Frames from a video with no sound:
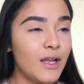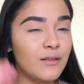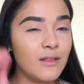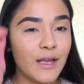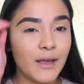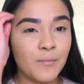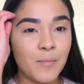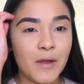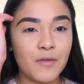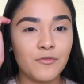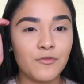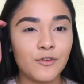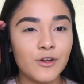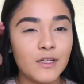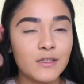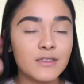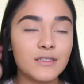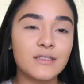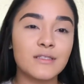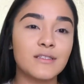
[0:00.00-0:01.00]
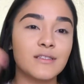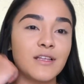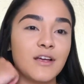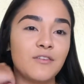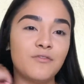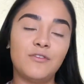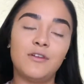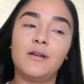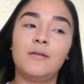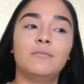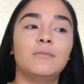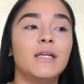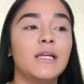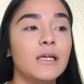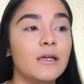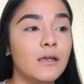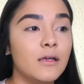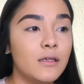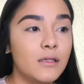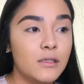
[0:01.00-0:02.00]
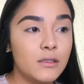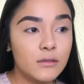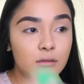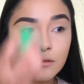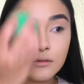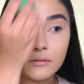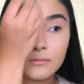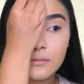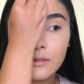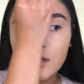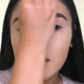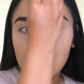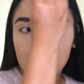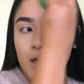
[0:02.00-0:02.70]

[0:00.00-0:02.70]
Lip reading: Like, my friends and stuff. And I'm like, oh,